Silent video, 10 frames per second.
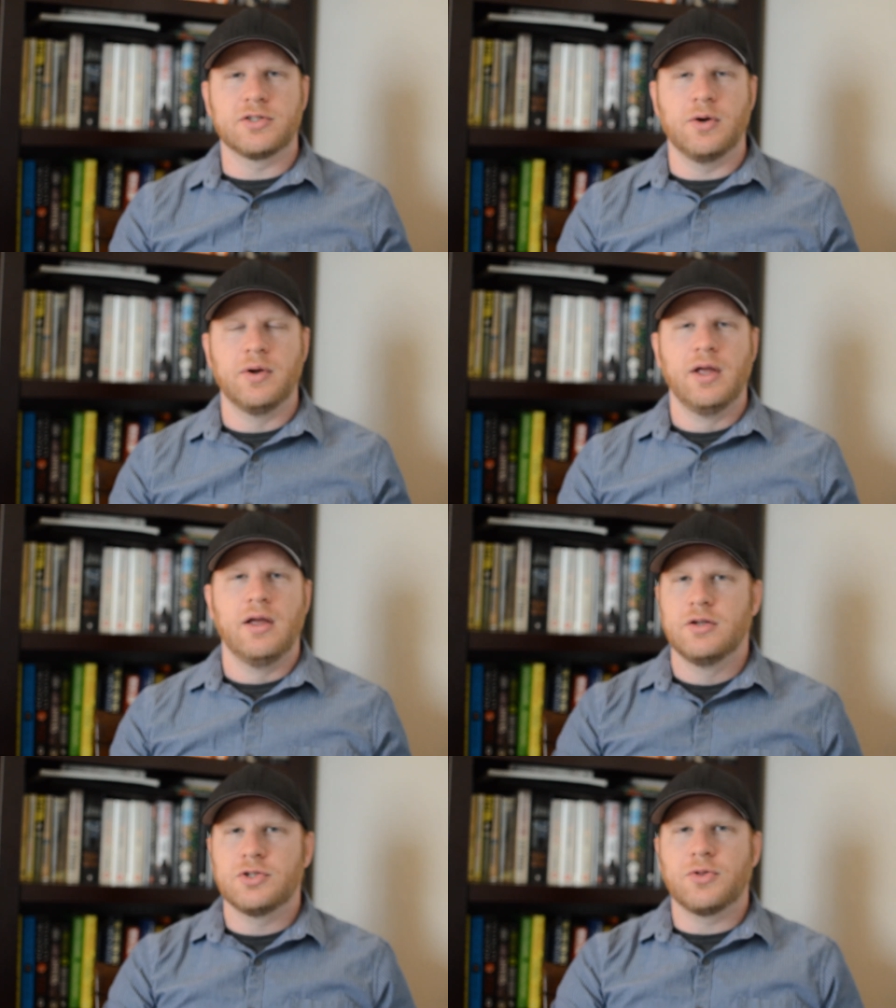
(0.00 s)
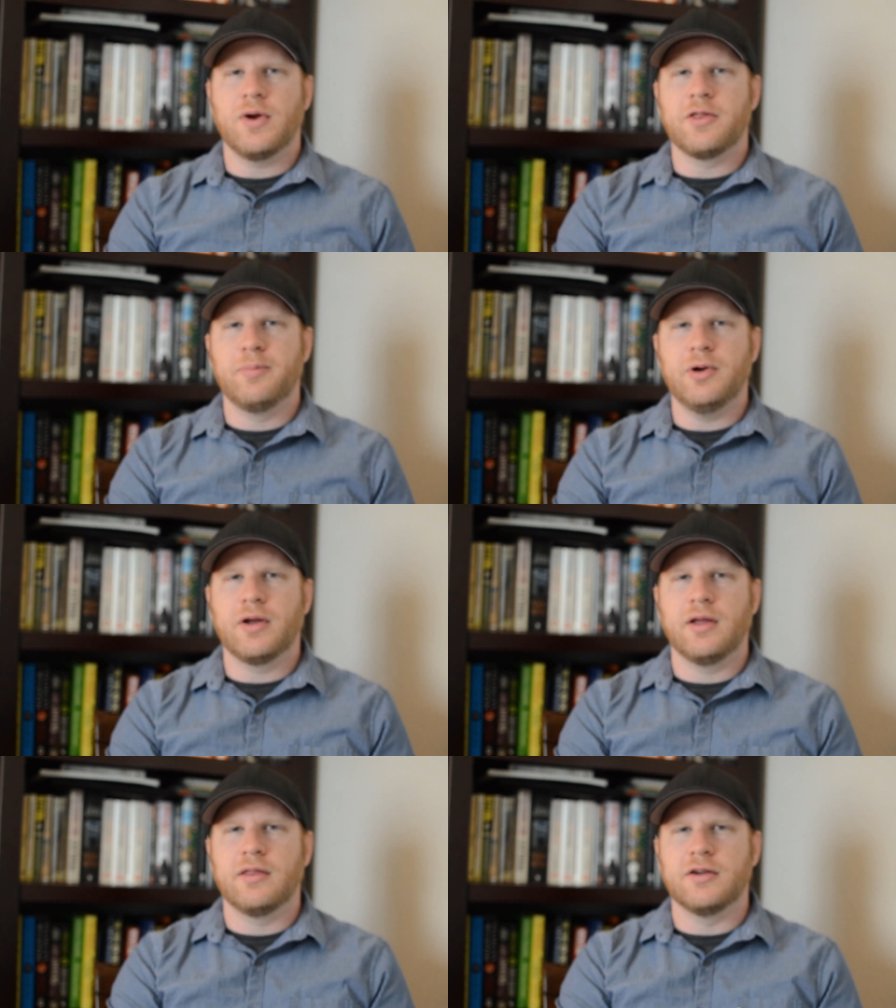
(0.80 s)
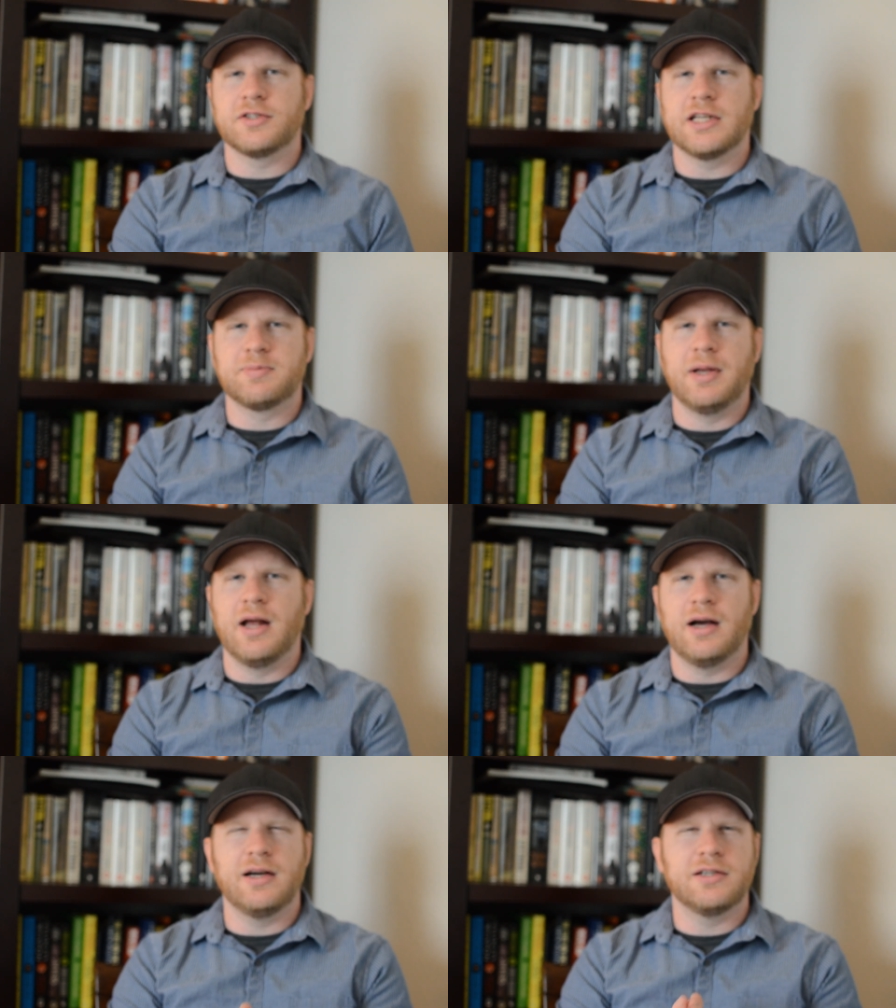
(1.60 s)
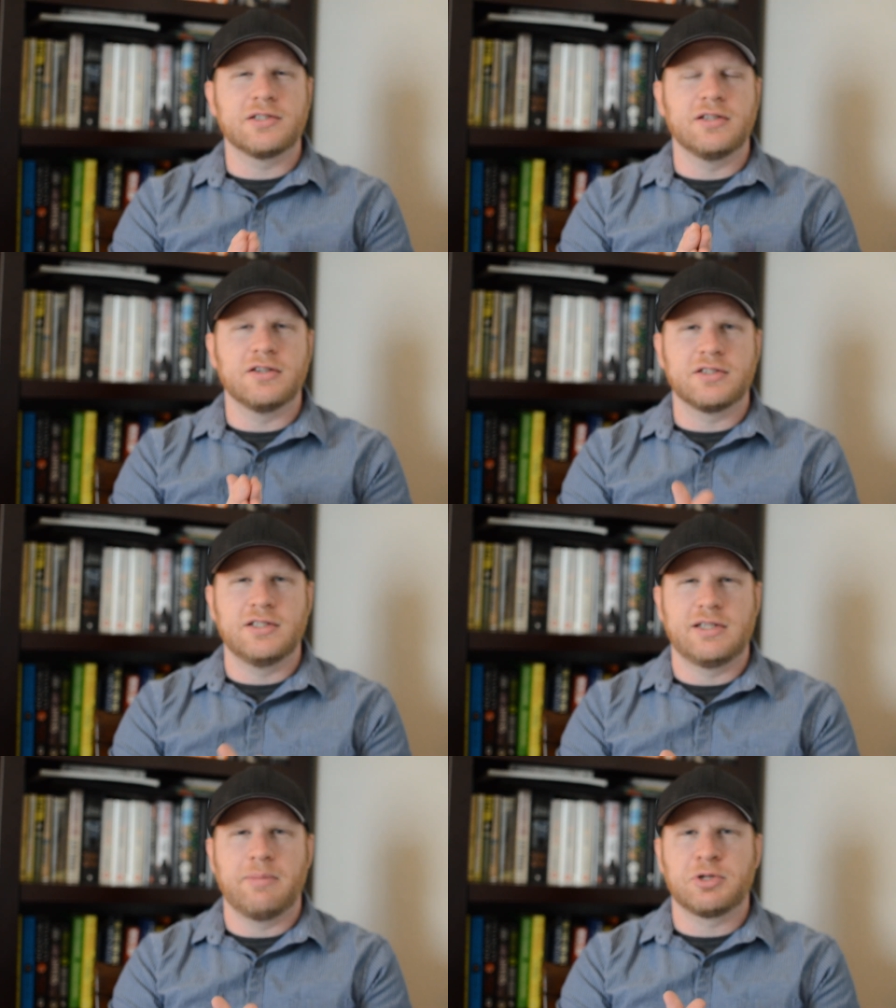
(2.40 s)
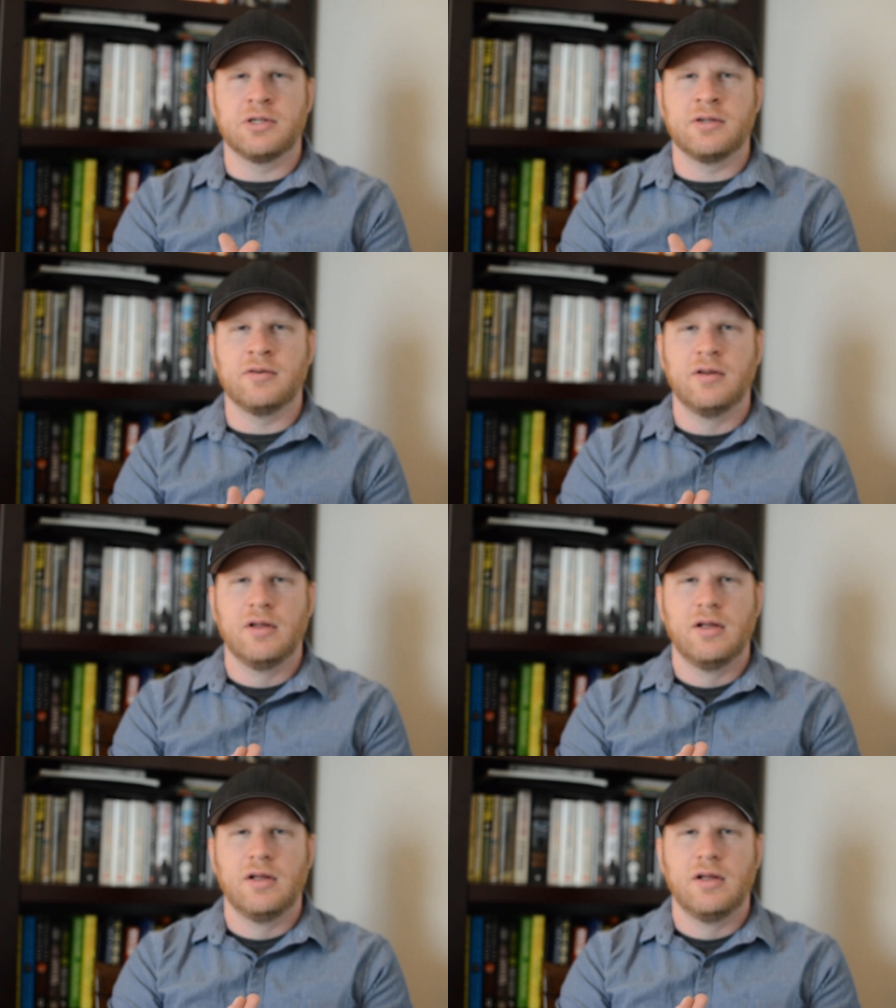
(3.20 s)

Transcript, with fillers: So, so throughout the book, there's espionage, there's deception,